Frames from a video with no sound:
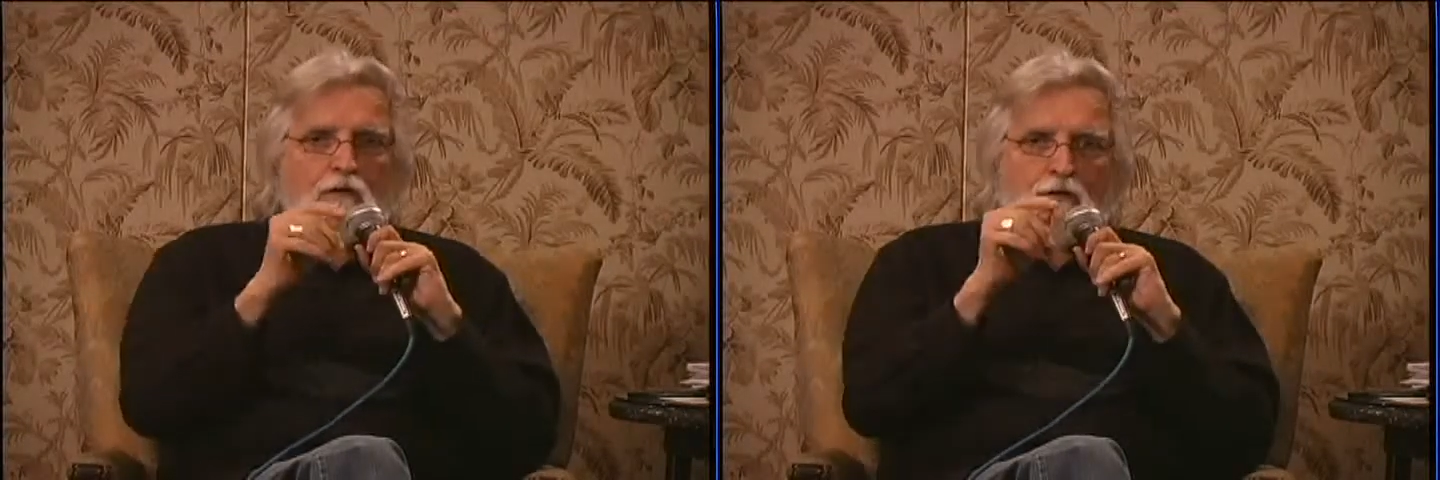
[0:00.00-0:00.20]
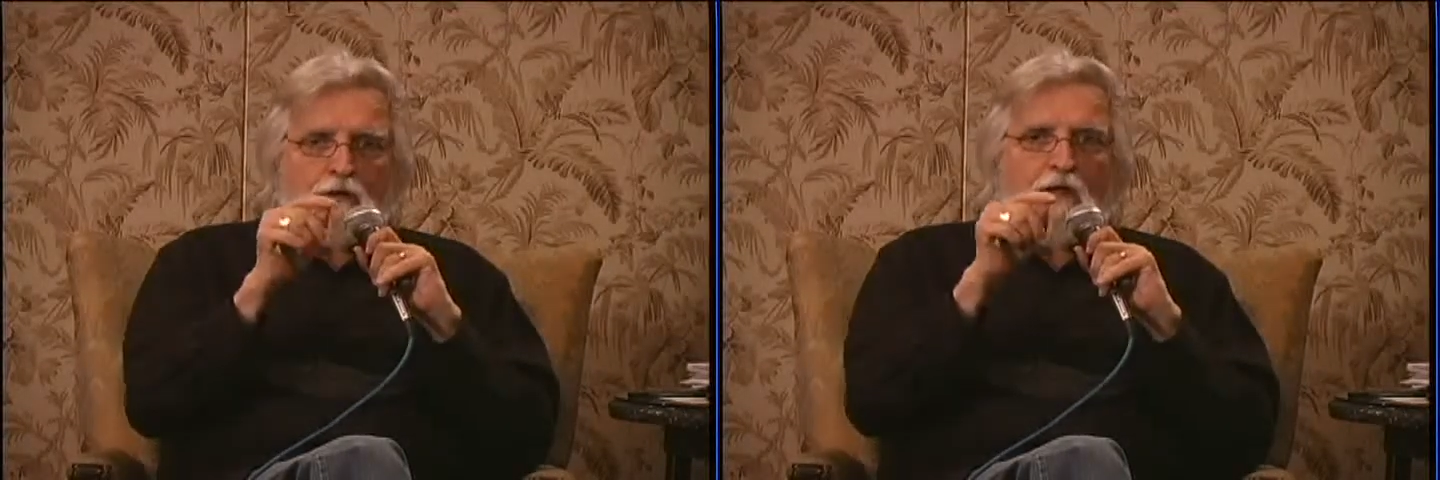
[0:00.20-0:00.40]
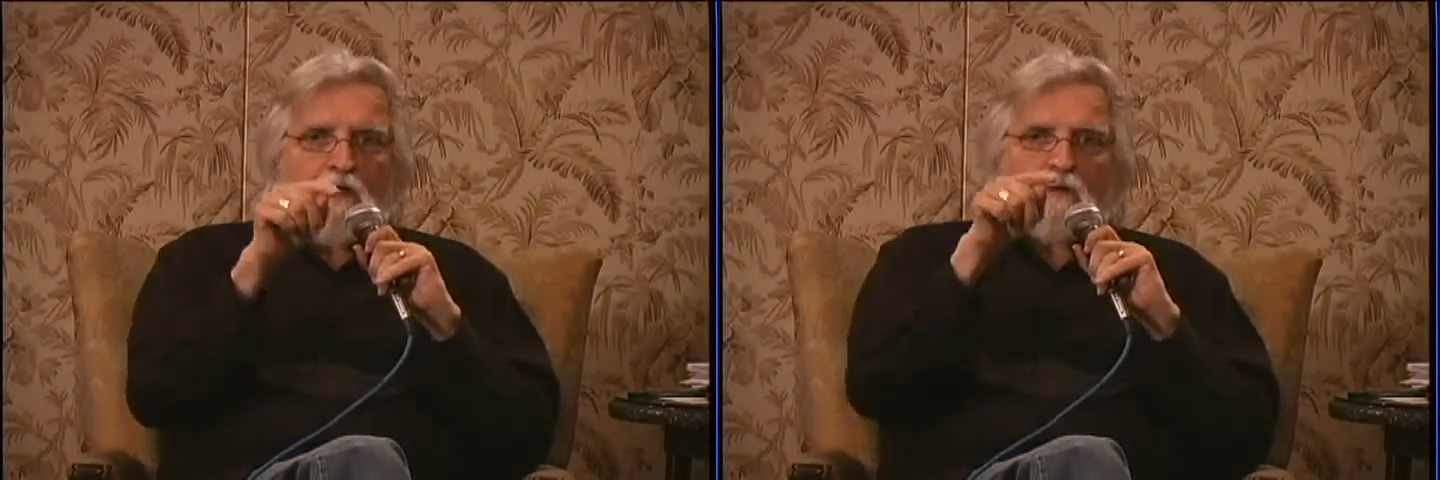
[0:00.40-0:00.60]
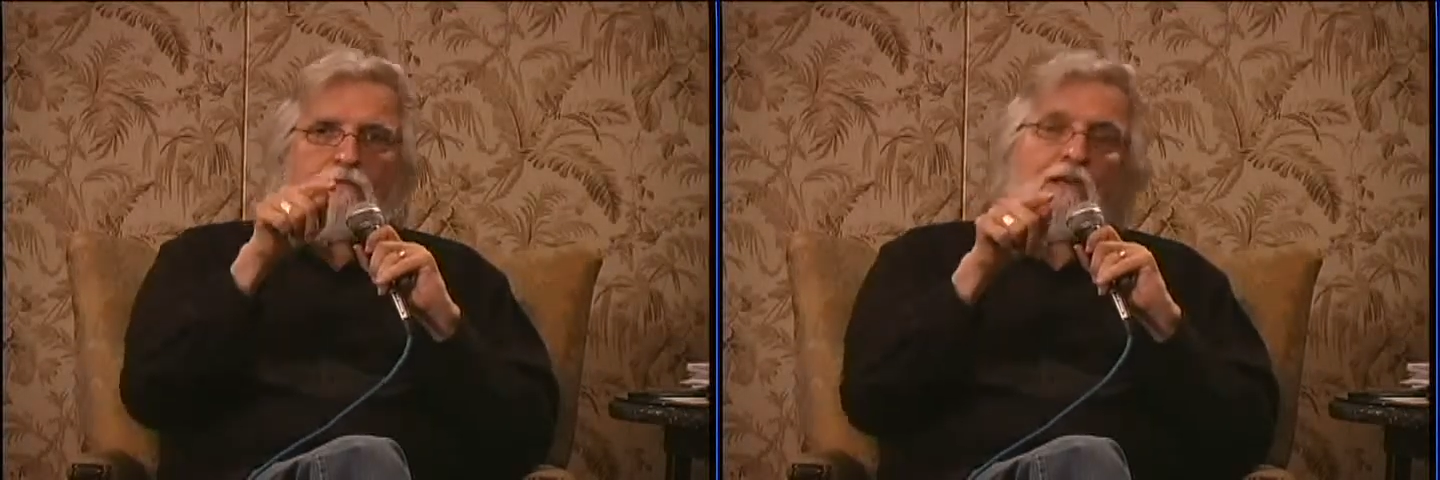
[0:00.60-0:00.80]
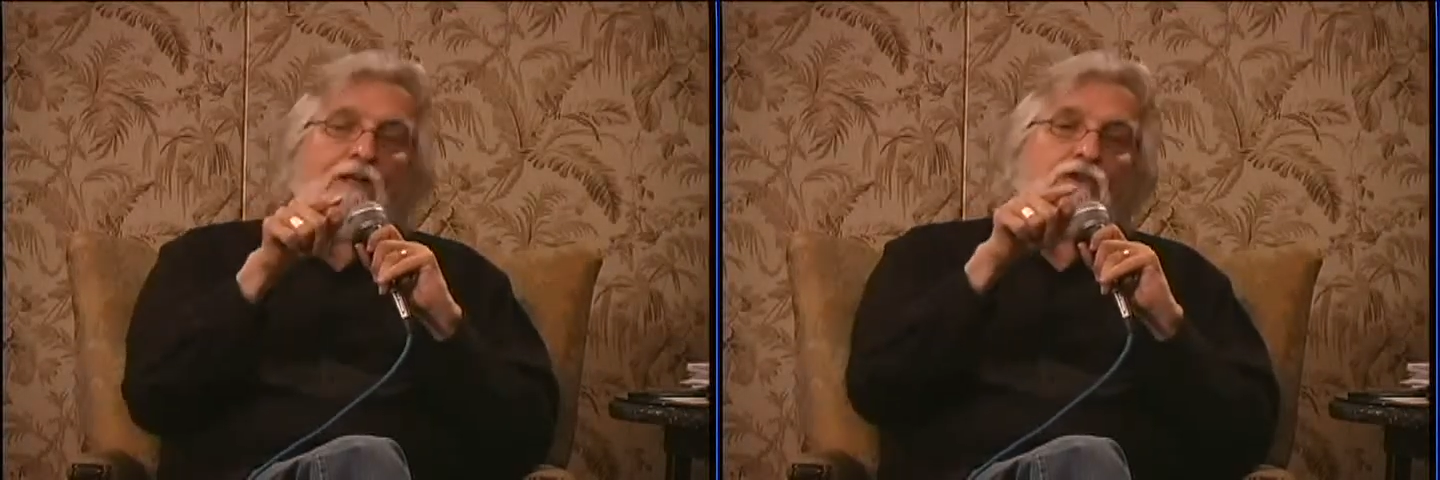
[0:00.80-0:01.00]
and if
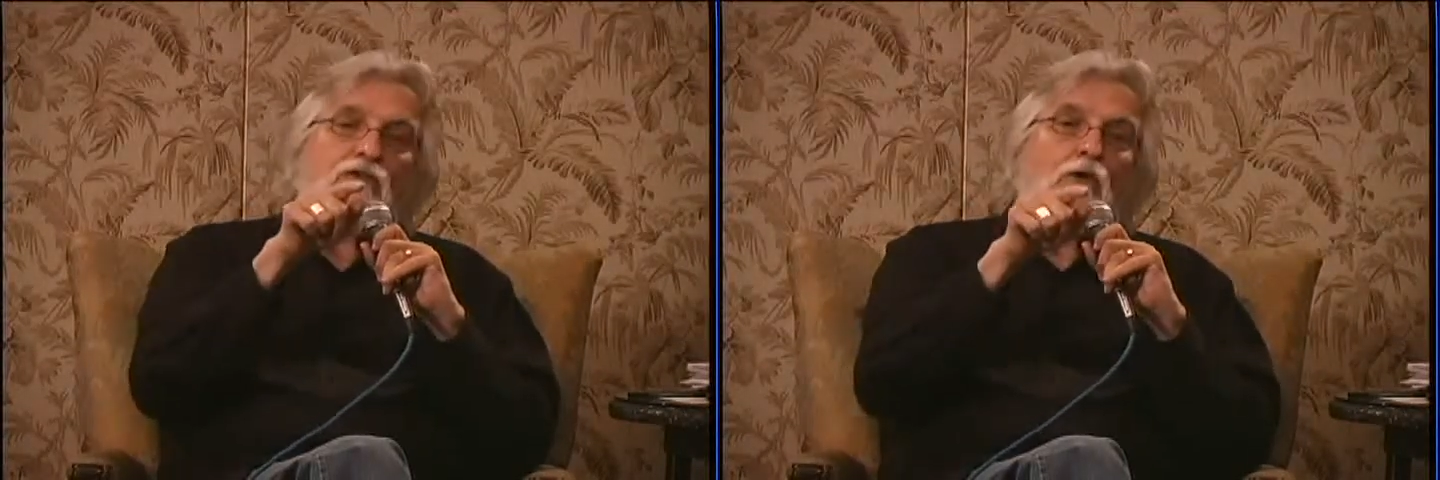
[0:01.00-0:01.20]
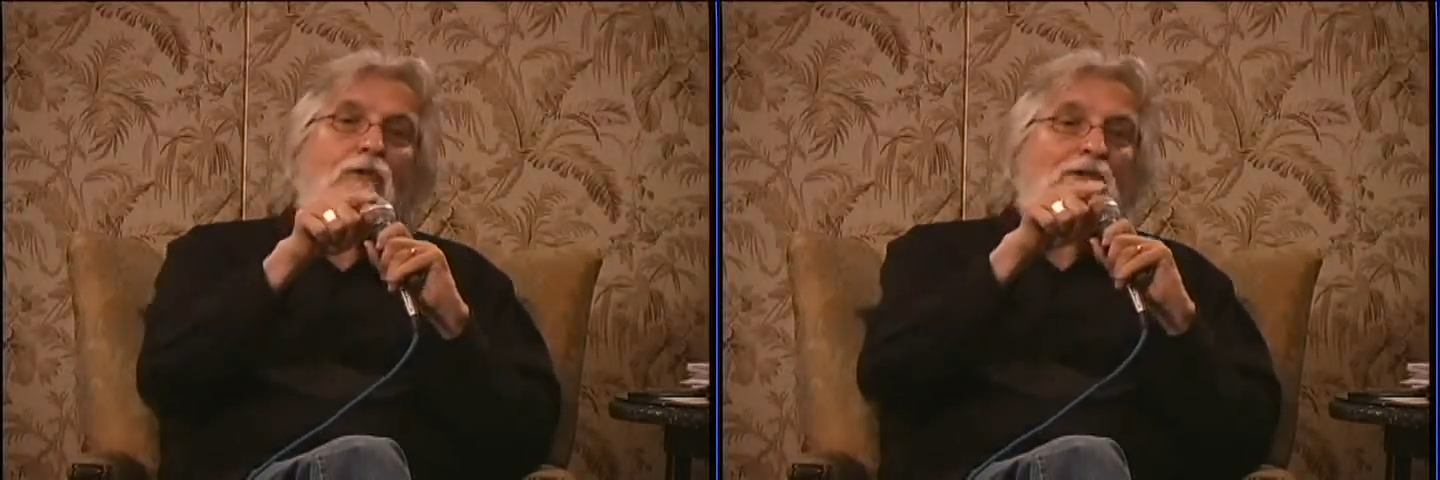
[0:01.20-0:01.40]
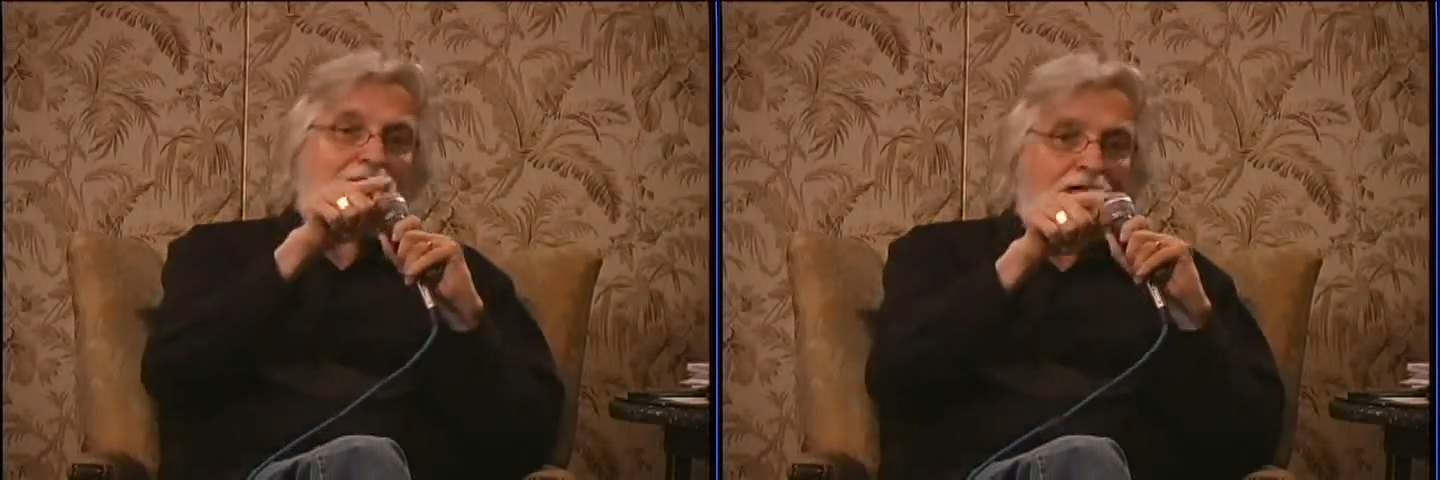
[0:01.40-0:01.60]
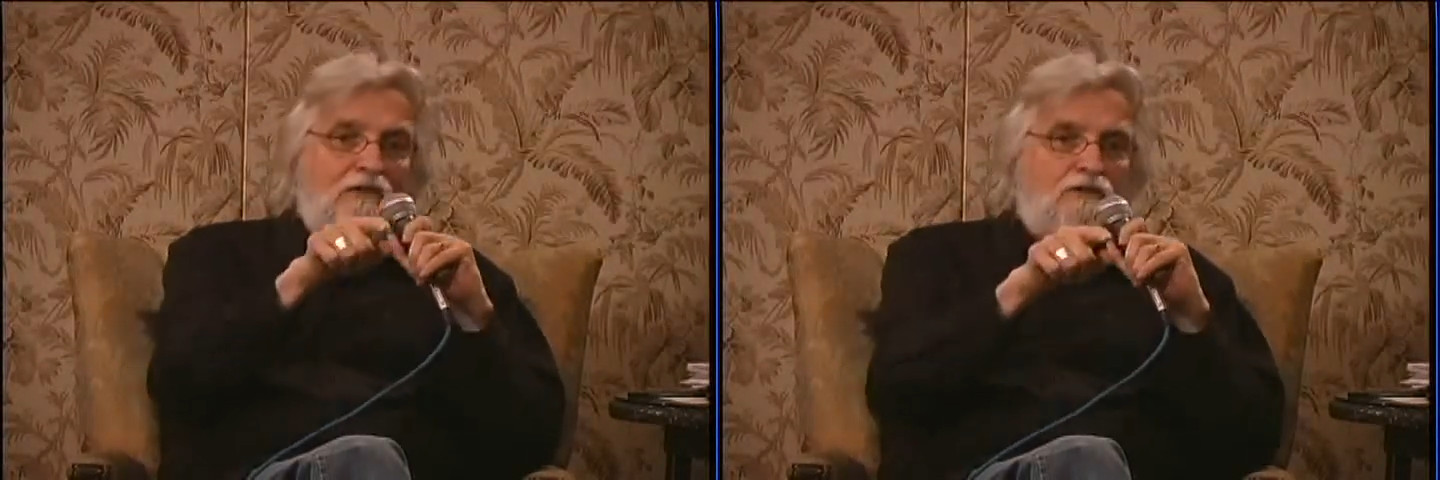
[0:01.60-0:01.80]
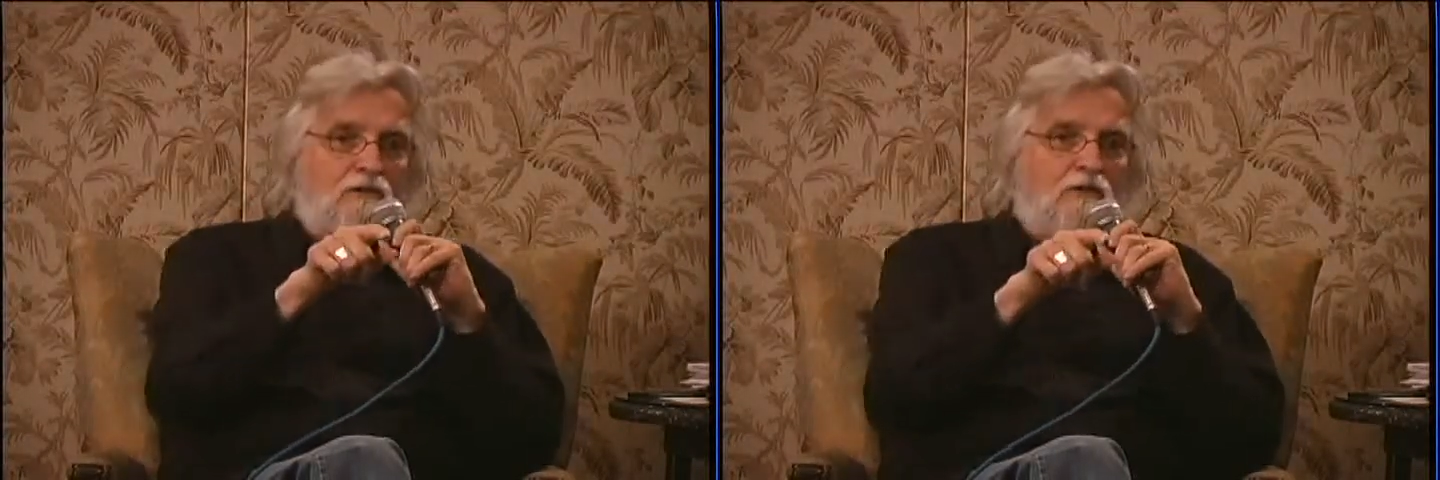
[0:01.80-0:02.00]
that is your
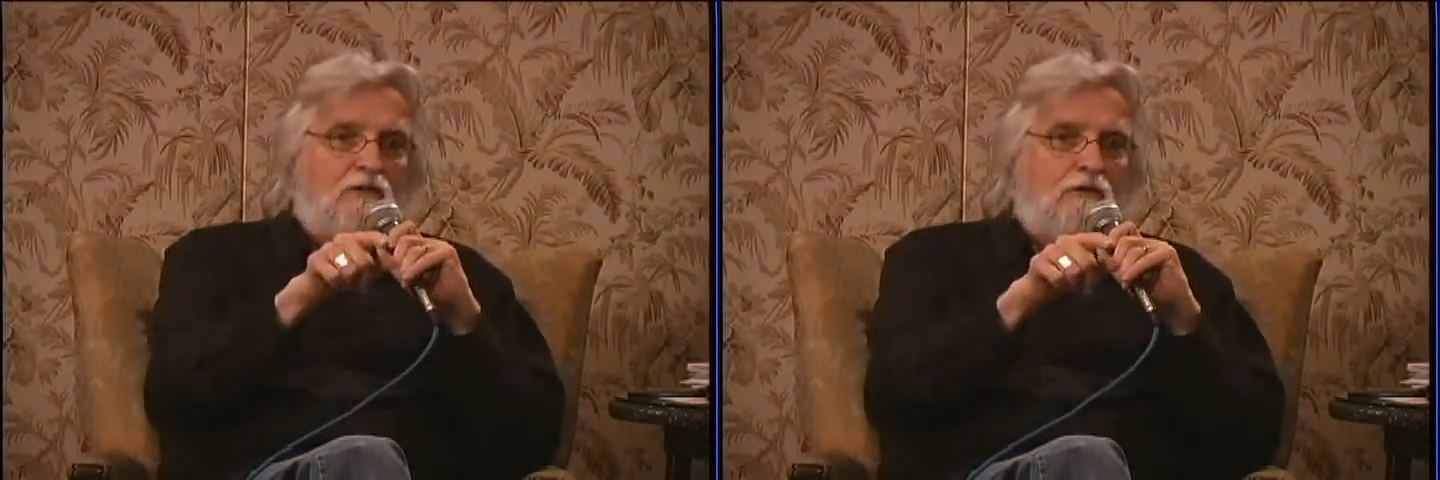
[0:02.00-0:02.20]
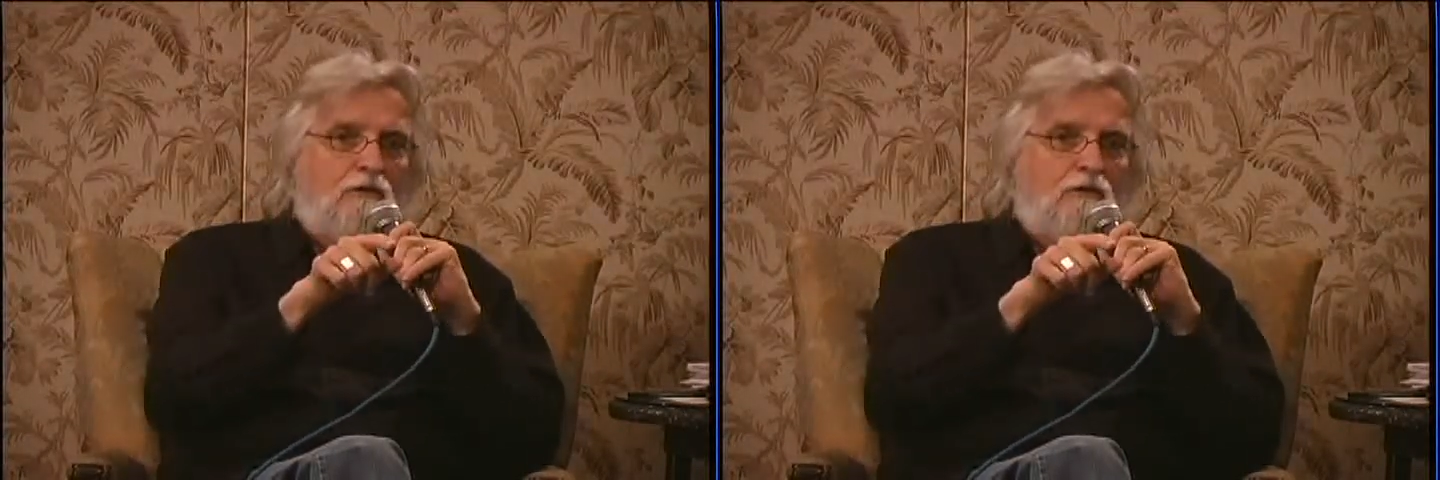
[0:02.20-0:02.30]
intention